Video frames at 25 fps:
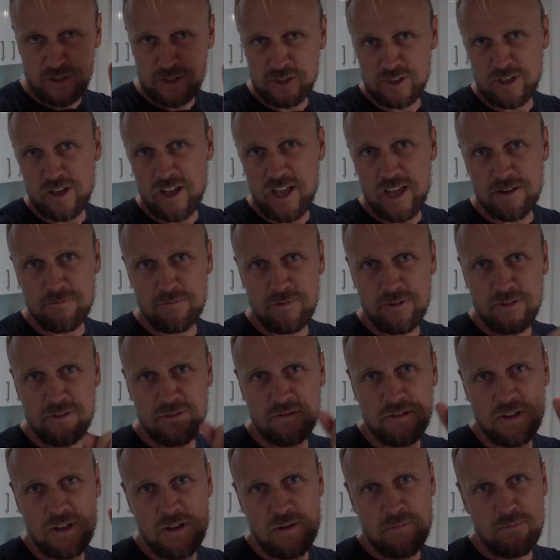on its side
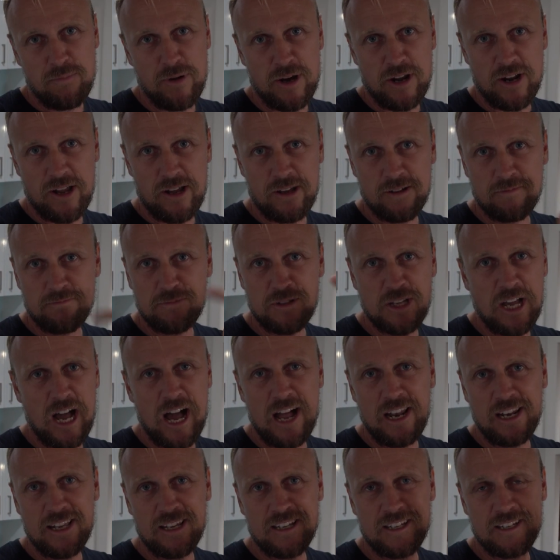with butter,
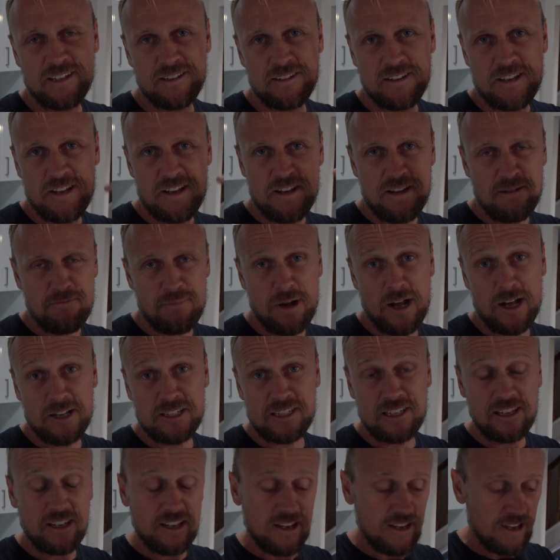garlic,
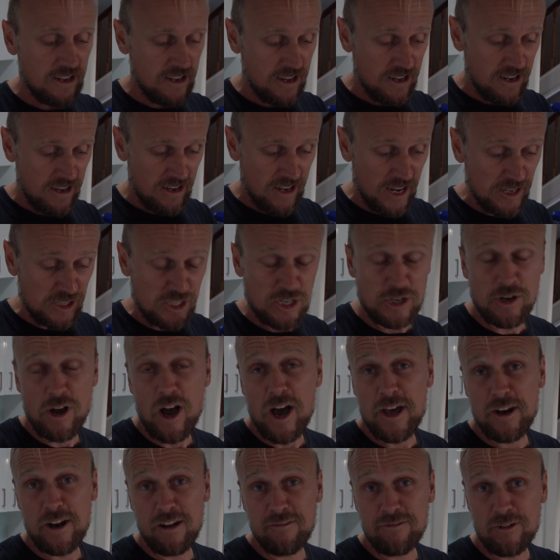parsley, and
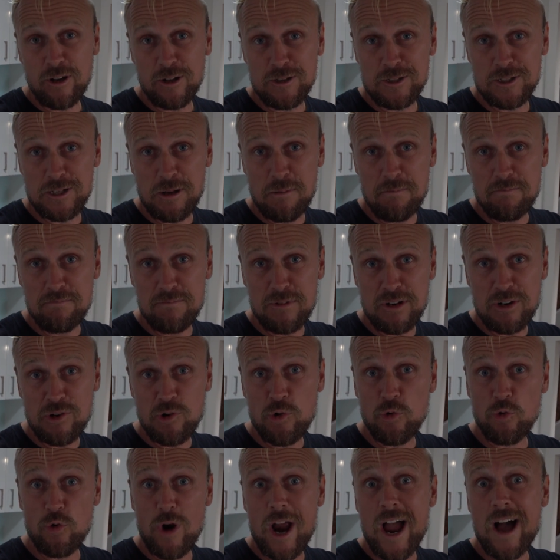tonight I've got some
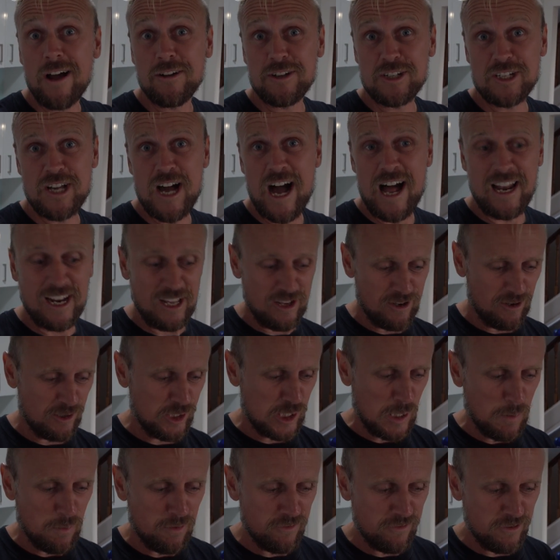ground garlic
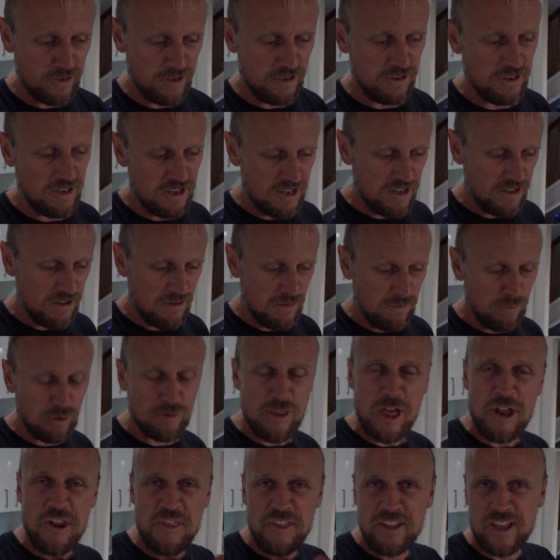on top of it
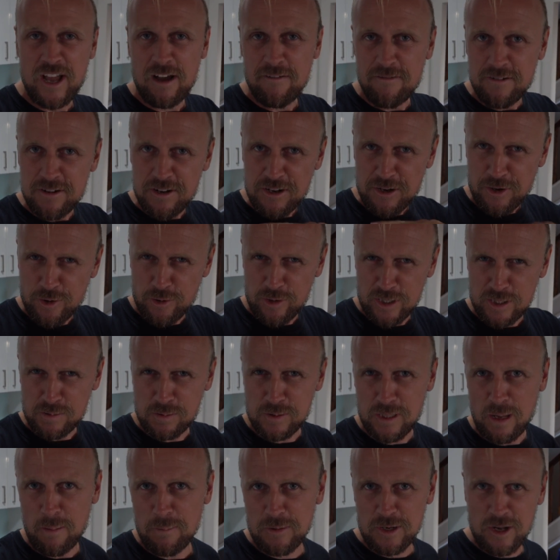put that in the oven, it
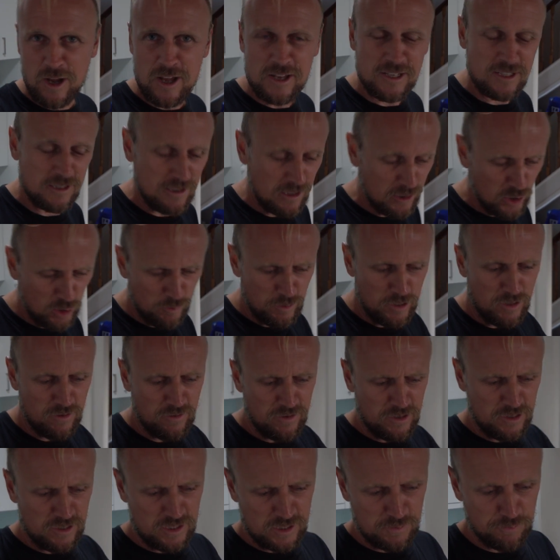crisps up nice. A little bit
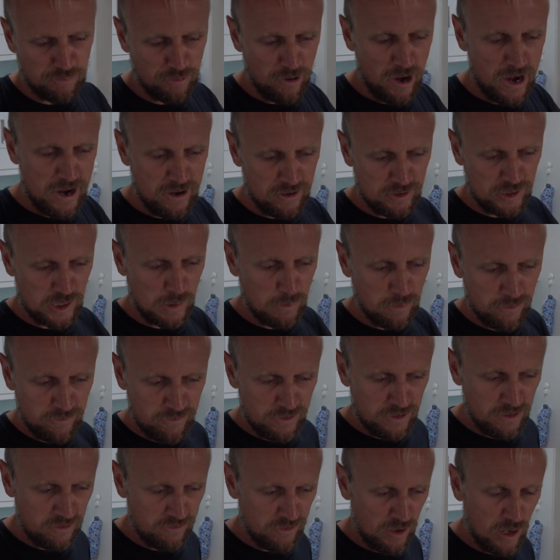of a spray on top
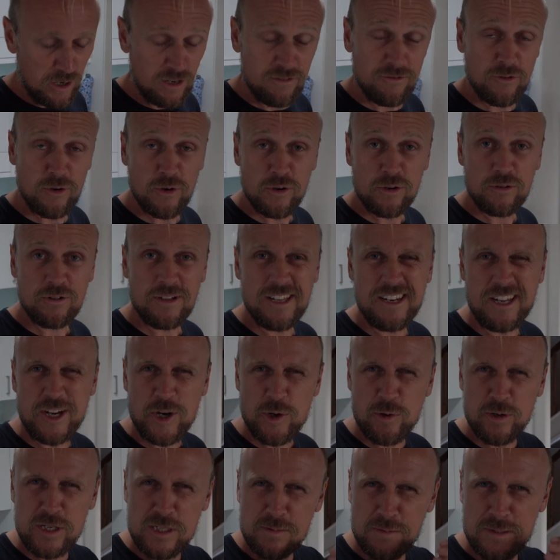of it of olive oil and
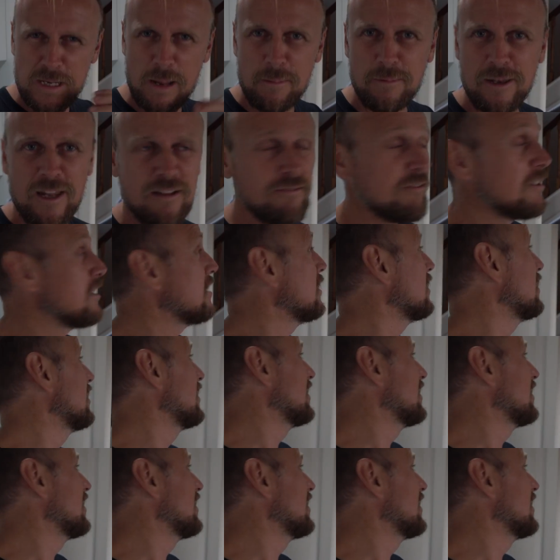it crisps up lovely.